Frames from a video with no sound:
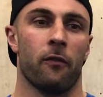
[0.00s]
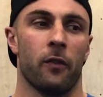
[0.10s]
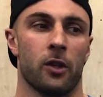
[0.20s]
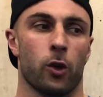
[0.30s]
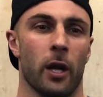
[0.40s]

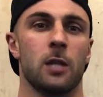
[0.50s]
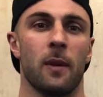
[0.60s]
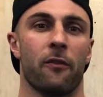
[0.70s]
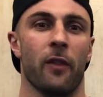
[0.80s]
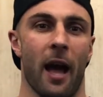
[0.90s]
trains me
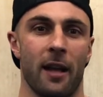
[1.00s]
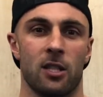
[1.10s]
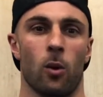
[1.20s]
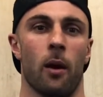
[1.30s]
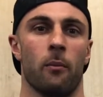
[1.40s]
for that,
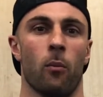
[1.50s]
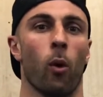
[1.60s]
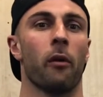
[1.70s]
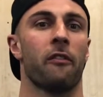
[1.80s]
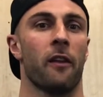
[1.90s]
so I'm
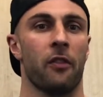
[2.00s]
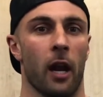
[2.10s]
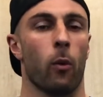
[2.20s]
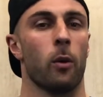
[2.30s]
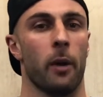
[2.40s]
more fit than I
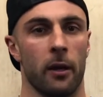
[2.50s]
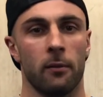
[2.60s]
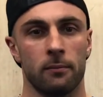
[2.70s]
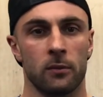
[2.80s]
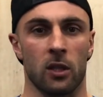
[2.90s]
would be,
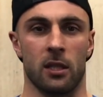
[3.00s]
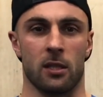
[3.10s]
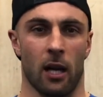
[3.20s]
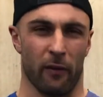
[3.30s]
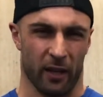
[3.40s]
because it's
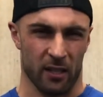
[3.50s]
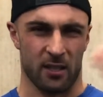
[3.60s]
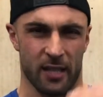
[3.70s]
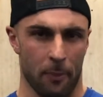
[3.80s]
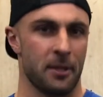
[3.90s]
kind of like a
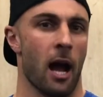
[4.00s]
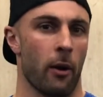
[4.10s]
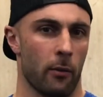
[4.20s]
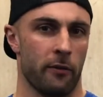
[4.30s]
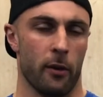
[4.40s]
step down, I
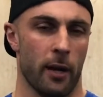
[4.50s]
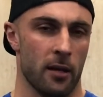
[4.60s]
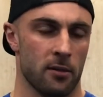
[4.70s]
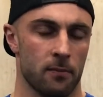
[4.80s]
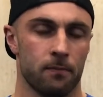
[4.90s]
would give it as.